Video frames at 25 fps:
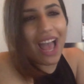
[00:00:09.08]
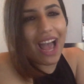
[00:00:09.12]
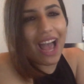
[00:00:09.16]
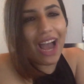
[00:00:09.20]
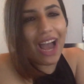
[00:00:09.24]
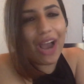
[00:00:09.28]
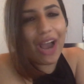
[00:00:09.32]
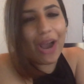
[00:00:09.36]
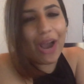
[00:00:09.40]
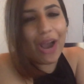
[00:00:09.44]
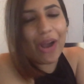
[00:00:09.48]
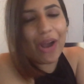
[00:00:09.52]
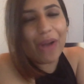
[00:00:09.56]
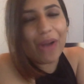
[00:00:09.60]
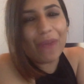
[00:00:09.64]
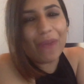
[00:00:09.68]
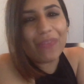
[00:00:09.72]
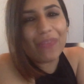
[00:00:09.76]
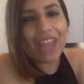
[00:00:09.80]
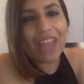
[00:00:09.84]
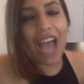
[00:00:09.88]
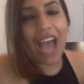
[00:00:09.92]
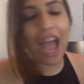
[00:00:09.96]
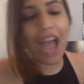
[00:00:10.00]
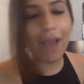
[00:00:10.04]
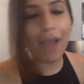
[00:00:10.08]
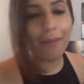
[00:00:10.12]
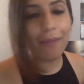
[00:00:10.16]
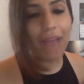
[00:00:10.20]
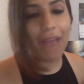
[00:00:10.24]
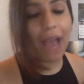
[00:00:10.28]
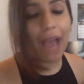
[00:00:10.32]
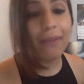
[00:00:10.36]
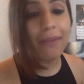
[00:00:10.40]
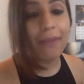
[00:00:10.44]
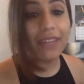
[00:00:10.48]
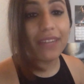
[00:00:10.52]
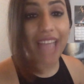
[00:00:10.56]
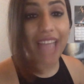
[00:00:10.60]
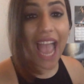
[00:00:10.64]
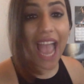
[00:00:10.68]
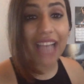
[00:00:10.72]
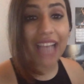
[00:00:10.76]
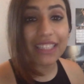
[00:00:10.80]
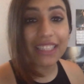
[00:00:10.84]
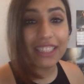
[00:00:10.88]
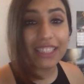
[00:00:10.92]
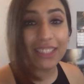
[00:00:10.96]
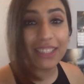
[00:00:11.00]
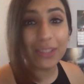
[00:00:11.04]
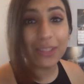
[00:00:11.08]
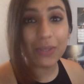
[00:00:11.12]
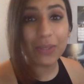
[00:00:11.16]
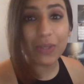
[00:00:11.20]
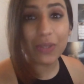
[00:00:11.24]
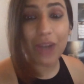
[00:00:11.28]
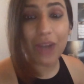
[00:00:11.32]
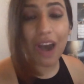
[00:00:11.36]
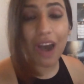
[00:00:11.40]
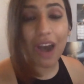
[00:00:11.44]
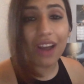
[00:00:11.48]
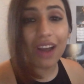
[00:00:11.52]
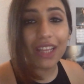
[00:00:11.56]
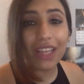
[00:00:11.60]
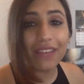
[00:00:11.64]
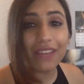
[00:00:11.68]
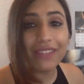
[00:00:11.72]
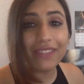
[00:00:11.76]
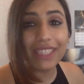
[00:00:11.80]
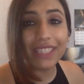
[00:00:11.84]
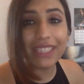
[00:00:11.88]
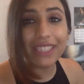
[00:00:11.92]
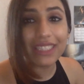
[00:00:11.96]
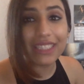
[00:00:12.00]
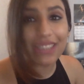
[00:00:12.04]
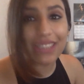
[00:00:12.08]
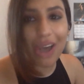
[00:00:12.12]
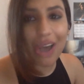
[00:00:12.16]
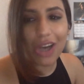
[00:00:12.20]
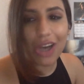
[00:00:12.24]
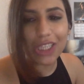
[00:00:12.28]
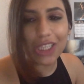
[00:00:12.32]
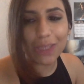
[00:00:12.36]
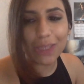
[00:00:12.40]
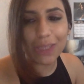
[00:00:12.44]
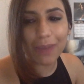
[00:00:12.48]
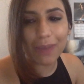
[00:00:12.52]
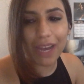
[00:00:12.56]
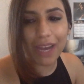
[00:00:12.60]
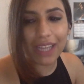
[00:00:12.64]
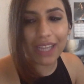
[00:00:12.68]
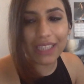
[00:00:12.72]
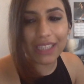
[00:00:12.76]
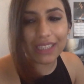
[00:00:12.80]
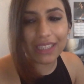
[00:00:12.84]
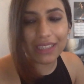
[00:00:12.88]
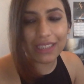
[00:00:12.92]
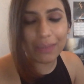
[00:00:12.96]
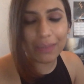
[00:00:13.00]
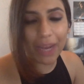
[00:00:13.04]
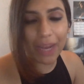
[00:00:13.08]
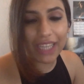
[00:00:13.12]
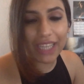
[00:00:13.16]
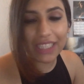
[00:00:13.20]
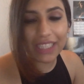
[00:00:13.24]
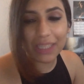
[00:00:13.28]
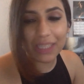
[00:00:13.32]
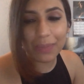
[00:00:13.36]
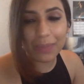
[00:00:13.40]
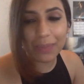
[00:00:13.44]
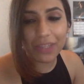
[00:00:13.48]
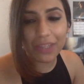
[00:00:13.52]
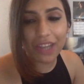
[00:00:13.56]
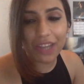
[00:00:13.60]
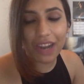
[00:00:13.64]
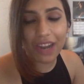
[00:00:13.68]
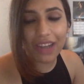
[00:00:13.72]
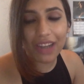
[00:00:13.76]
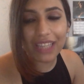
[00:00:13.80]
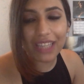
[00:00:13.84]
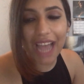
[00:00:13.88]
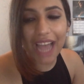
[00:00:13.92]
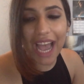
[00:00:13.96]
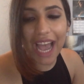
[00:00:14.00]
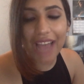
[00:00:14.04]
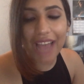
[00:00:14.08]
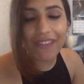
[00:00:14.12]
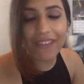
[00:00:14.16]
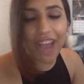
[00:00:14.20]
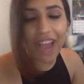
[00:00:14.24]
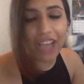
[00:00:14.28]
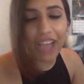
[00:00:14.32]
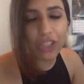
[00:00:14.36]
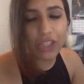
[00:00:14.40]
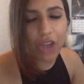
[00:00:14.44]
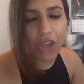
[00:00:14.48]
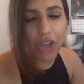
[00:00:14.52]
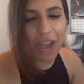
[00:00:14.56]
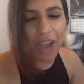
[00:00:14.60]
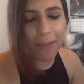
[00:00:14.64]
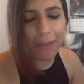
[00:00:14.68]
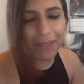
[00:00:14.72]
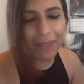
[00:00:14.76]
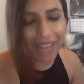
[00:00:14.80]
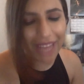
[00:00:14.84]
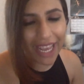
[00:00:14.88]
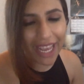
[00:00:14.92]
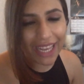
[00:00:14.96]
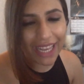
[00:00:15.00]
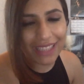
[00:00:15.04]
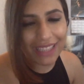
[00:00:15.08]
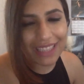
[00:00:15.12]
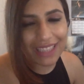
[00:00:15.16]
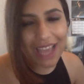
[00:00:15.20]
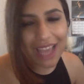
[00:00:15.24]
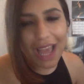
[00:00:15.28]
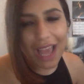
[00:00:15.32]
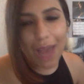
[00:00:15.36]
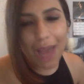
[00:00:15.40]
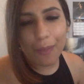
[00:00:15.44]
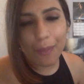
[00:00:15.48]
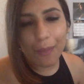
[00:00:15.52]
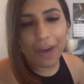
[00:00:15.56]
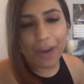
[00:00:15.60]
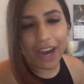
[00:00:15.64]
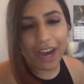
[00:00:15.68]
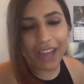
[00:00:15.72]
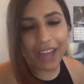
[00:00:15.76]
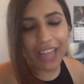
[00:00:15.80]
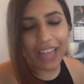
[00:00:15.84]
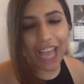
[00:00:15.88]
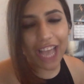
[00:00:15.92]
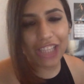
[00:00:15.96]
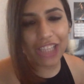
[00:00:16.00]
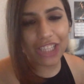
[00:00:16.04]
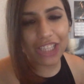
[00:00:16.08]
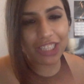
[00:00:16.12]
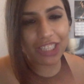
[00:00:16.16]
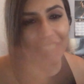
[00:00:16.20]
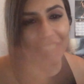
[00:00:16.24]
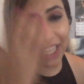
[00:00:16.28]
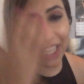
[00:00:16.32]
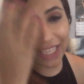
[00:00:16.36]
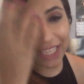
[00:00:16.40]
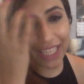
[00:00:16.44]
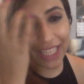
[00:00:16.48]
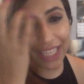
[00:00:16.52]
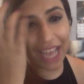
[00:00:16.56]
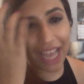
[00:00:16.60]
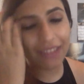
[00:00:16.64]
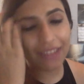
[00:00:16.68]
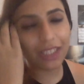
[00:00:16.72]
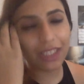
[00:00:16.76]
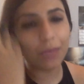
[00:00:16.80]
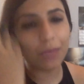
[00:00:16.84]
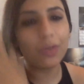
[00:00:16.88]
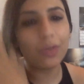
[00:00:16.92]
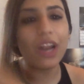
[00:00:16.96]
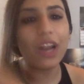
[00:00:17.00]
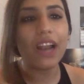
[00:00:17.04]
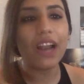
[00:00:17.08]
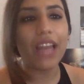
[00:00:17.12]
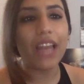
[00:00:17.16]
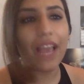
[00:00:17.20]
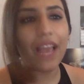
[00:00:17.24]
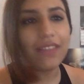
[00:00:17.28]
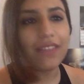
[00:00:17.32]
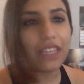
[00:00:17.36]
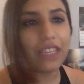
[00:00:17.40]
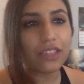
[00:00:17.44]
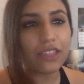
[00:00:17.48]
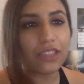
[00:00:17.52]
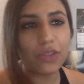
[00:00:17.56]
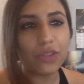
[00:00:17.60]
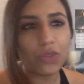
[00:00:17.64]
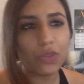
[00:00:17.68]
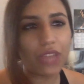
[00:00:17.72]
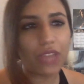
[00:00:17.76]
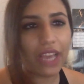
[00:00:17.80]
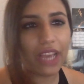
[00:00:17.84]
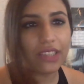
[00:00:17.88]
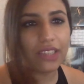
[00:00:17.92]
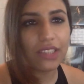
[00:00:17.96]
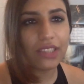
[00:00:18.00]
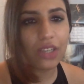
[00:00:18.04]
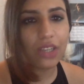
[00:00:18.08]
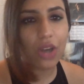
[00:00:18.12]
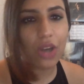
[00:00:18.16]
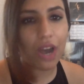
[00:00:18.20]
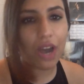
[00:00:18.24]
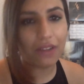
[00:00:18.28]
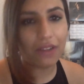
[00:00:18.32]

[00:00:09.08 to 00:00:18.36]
I'm, I'm reacting to all of these songs by, by DPR Live. I know I'm late, but I just checked out DPR Lives like two nights ago.